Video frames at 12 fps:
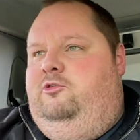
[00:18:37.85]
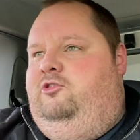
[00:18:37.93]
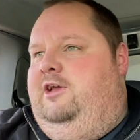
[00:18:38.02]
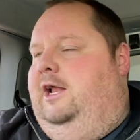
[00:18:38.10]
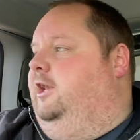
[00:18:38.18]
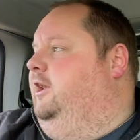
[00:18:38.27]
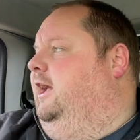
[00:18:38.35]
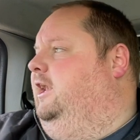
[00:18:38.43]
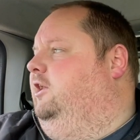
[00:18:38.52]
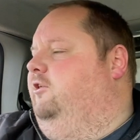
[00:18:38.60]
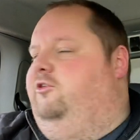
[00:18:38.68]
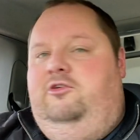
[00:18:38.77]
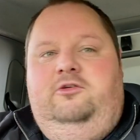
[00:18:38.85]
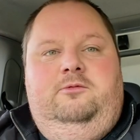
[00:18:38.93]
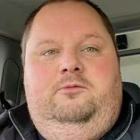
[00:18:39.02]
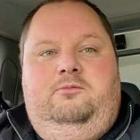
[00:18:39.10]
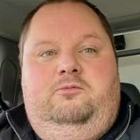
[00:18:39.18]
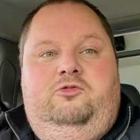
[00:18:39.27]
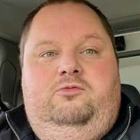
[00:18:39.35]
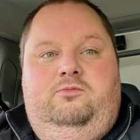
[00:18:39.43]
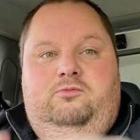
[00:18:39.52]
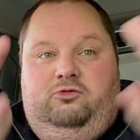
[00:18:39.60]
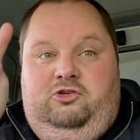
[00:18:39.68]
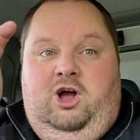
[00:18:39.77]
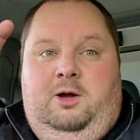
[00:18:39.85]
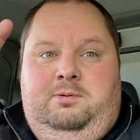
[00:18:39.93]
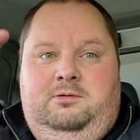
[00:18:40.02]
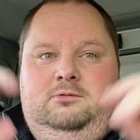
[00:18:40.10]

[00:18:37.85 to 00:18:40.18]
Shetland Island job.